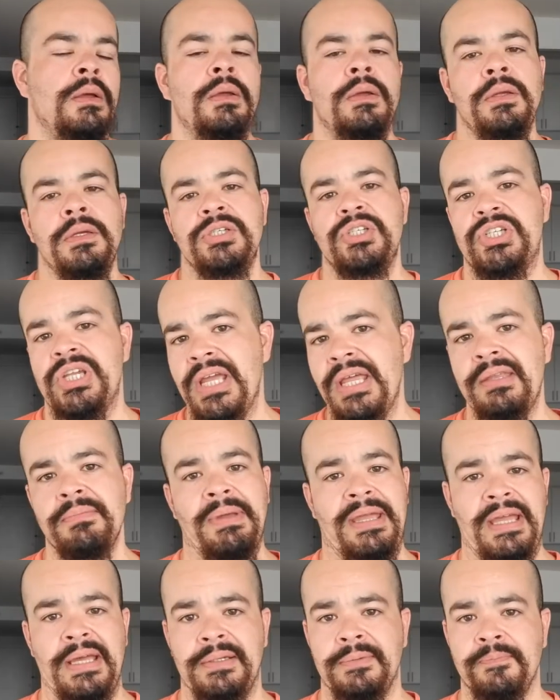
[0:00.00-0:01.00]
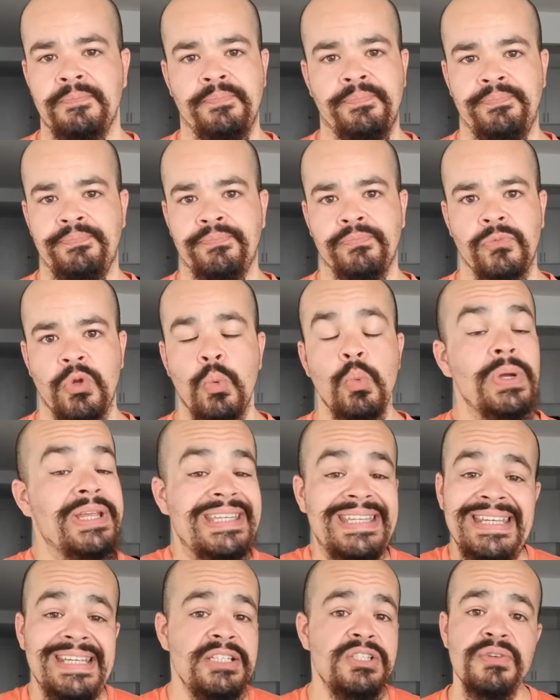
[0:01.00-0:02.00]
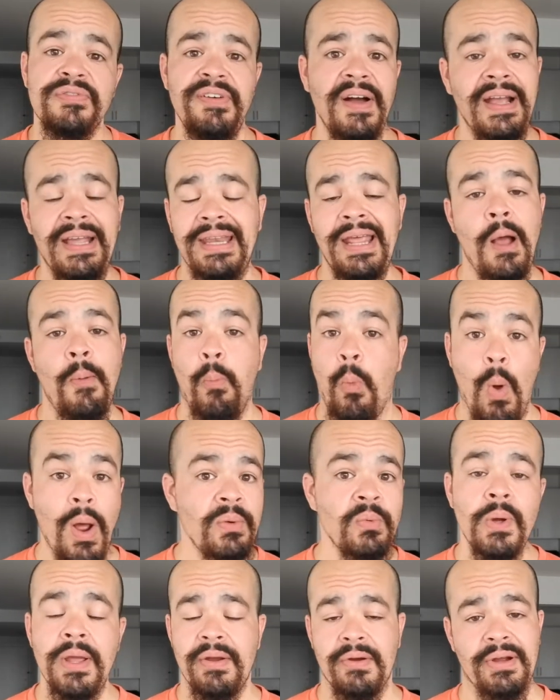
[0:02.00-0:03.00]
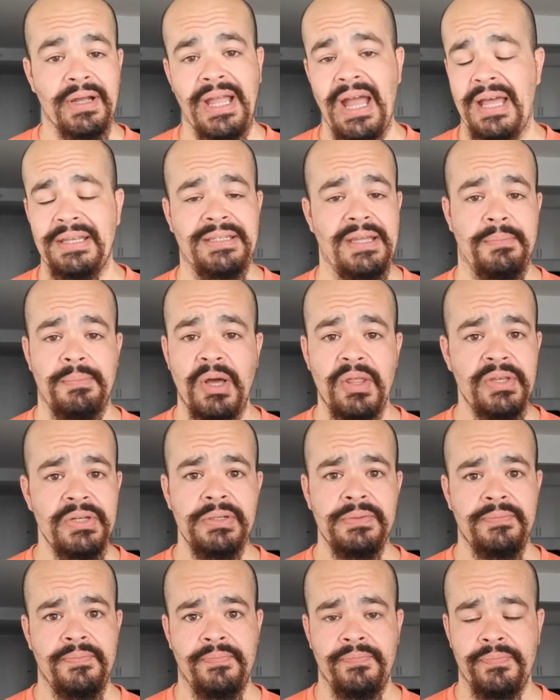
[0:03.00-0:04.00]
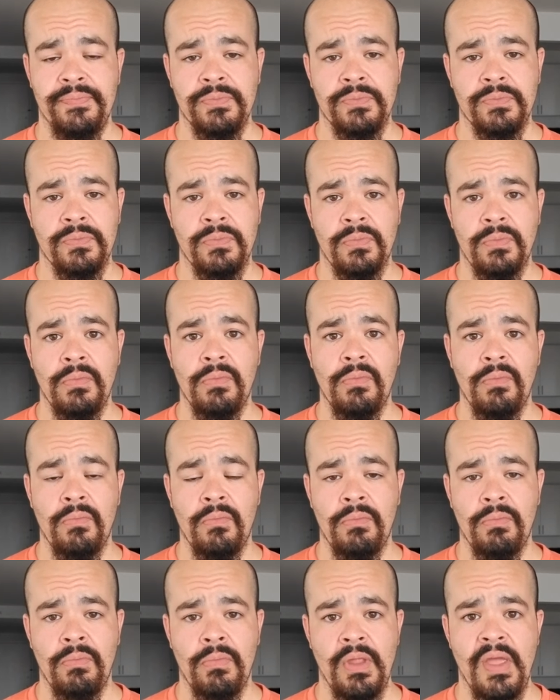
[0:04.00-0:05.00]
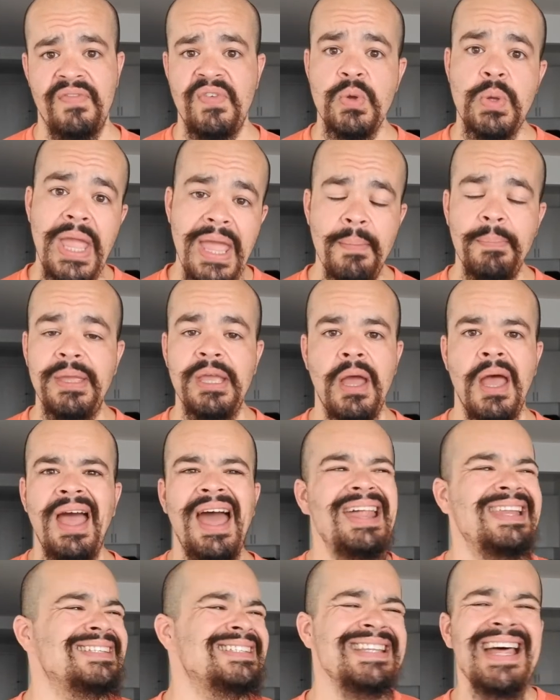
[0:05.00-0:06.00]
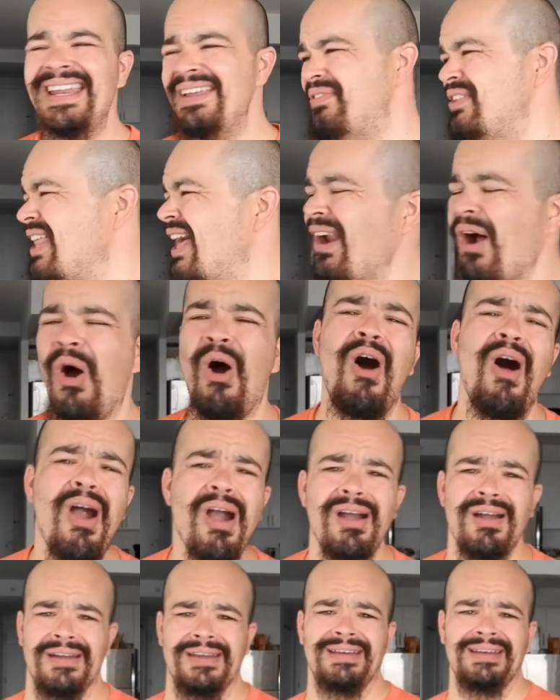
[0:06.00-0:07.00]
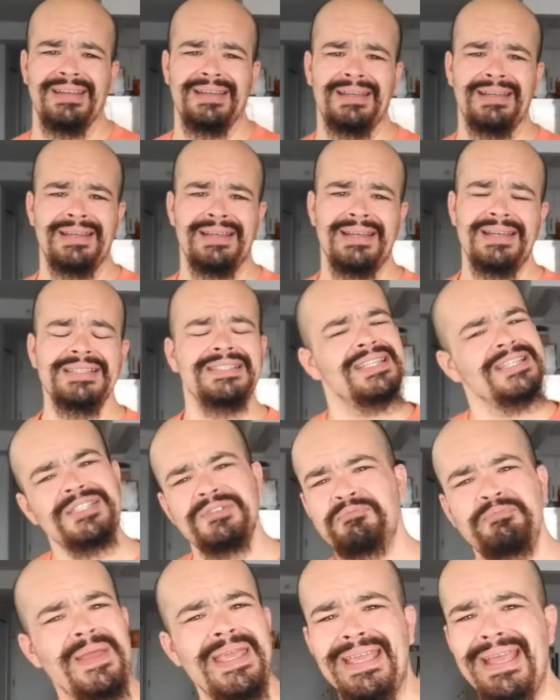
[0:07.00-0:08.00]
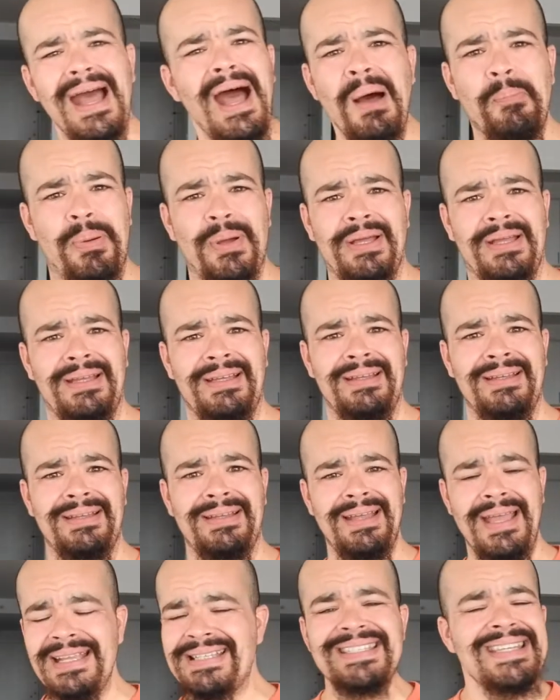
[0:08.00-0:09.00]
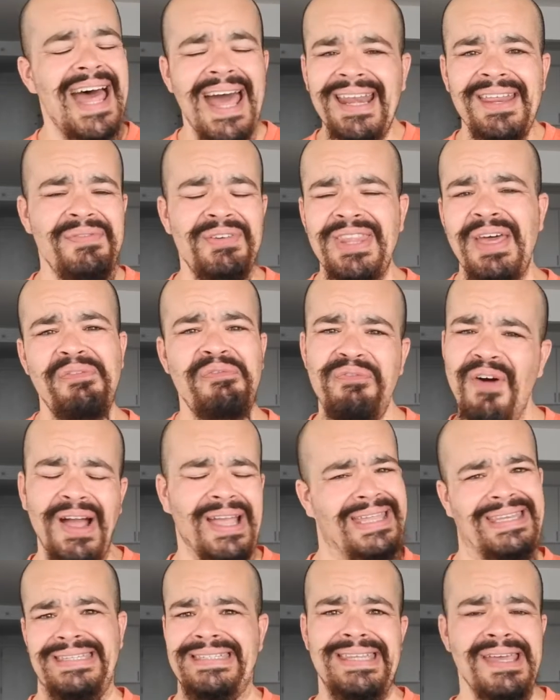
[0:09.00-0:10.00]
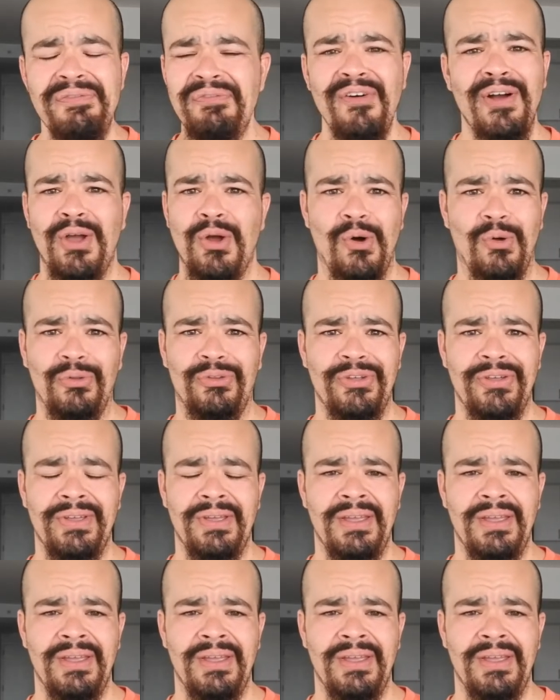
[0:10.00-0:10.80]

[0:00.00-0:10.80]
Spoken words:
shit, man. We need your fucking help one way or a goddamn other. If you can't be... And it's not even that hard to speak up. It's not even that fucking difficult.